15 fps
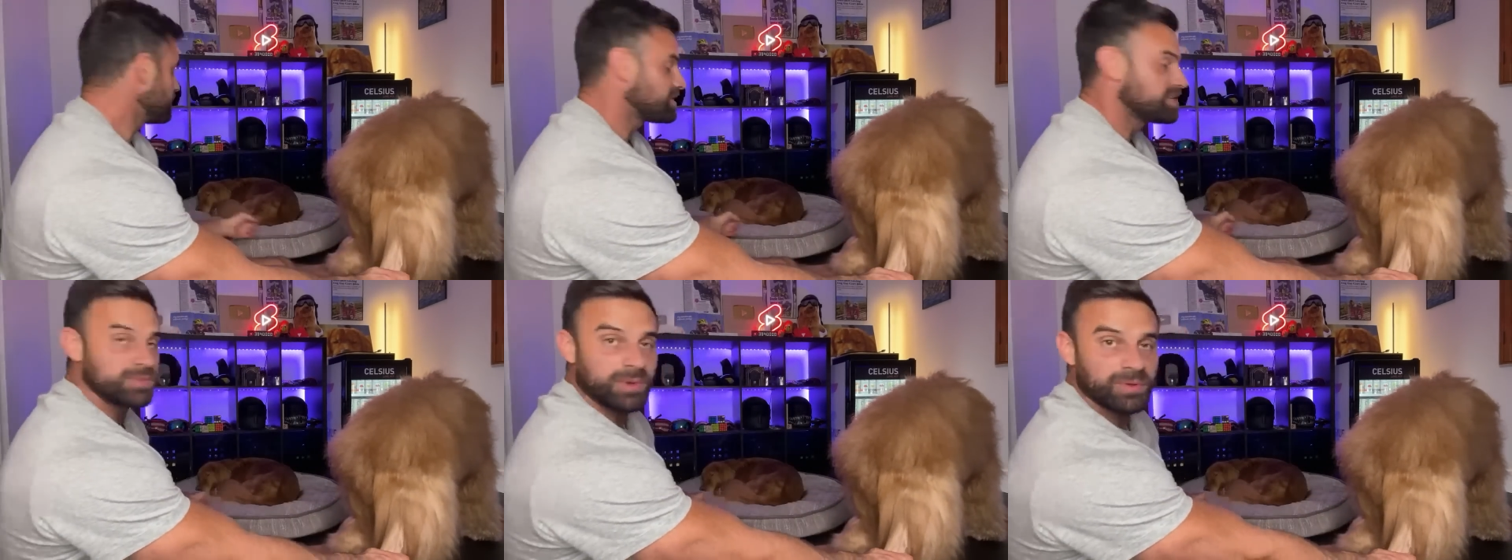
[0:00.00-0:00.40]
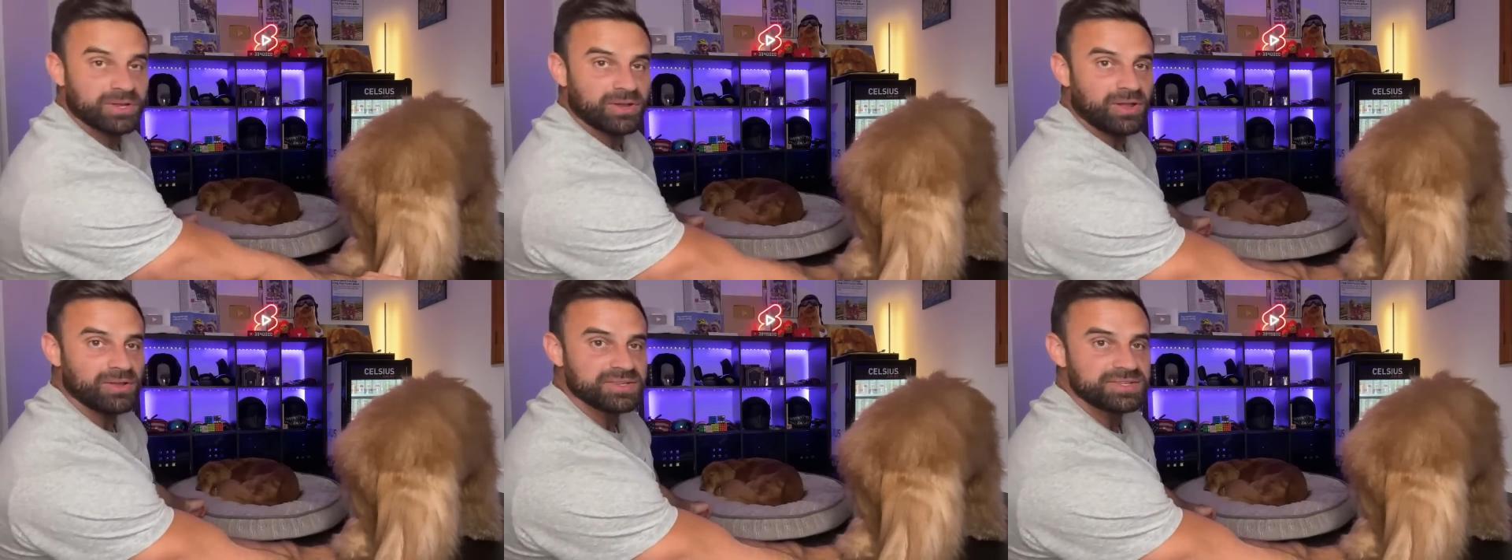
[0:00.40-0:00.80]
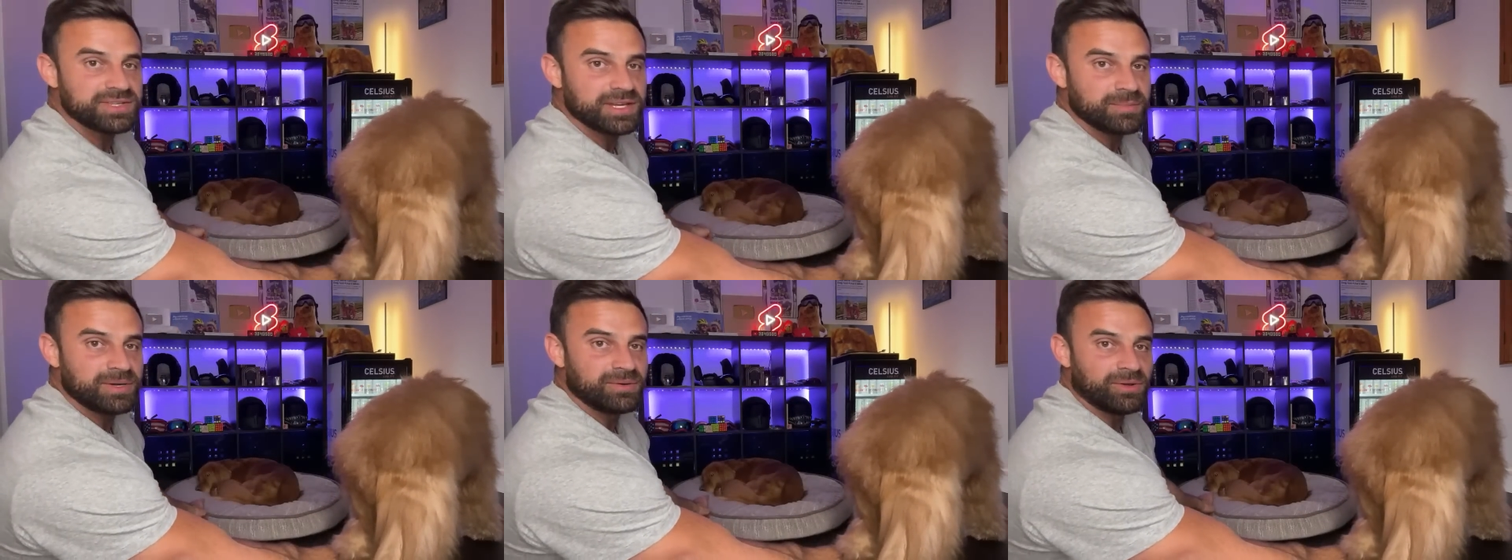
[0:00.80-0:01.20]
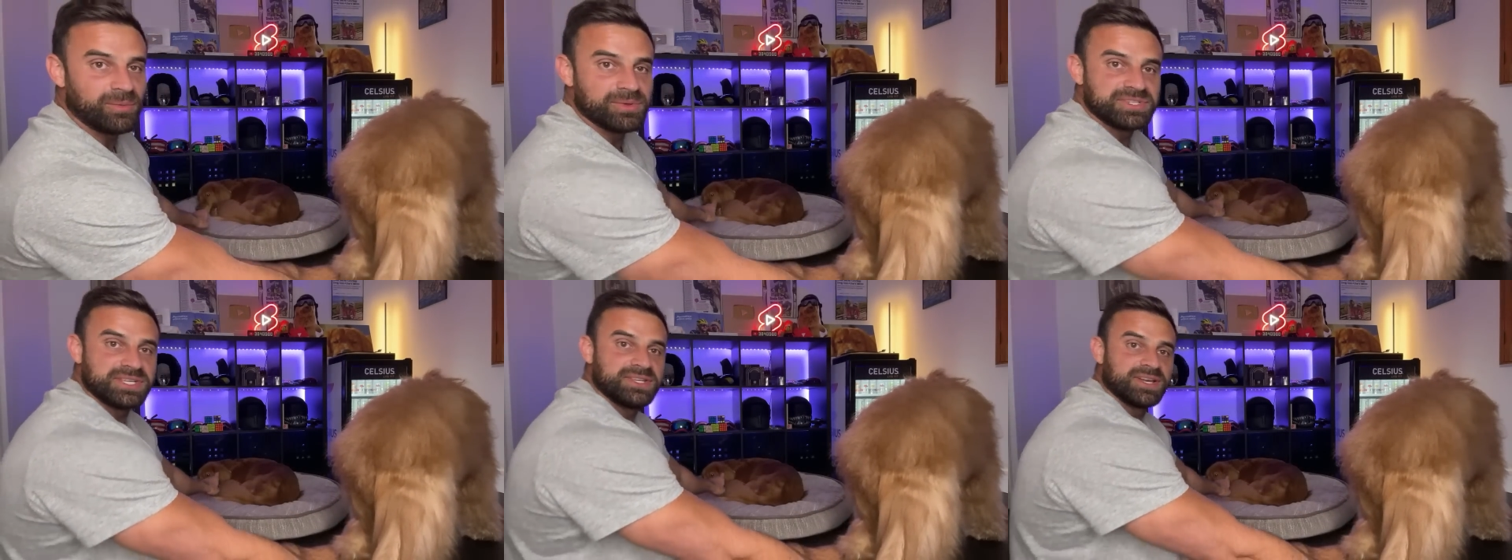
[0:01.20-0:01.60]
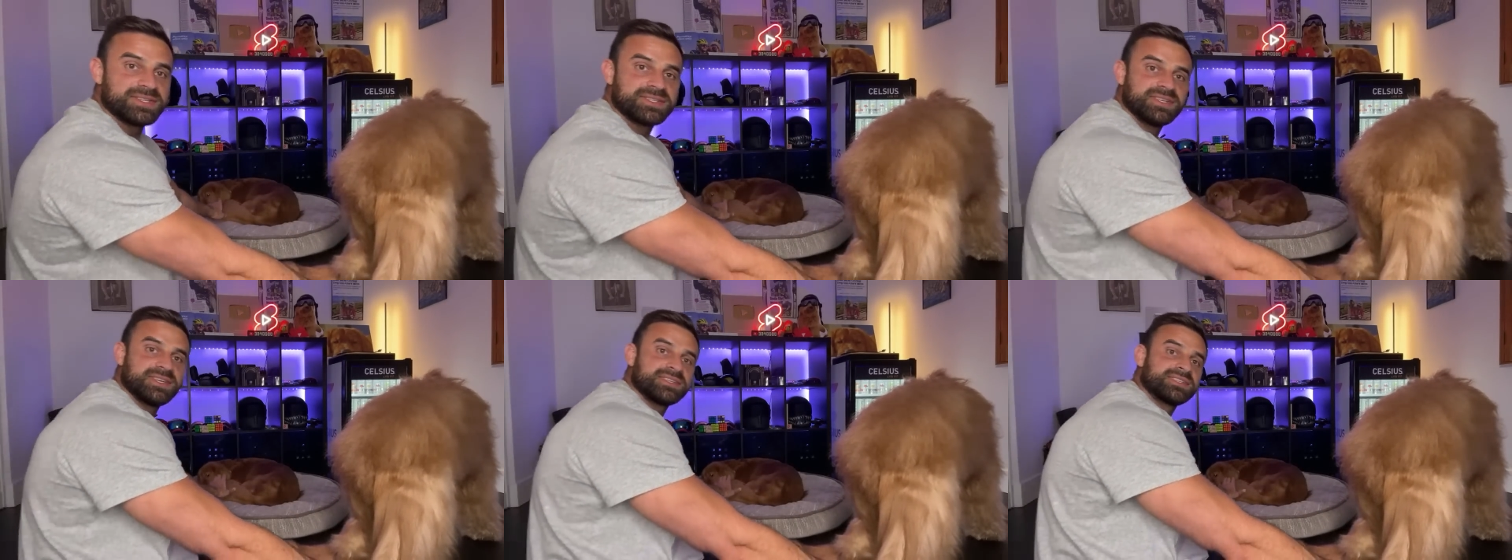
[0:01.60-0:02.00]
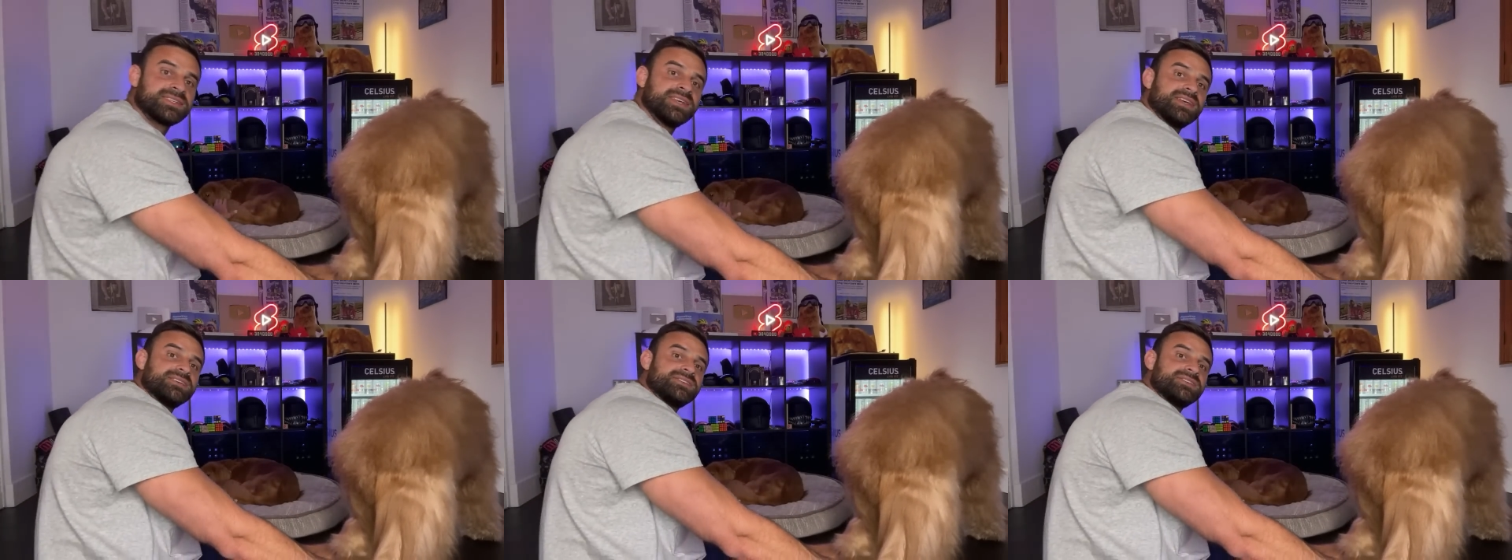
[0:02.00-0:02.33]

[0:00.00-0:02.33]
This is what we call a cinnamon roll. When she does this,